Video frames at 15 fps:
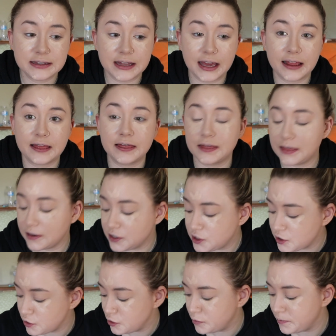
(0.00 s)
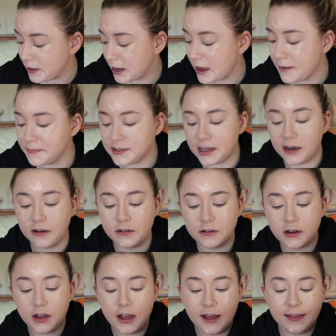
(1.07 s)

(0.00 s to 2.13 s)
like, the tube that comes out,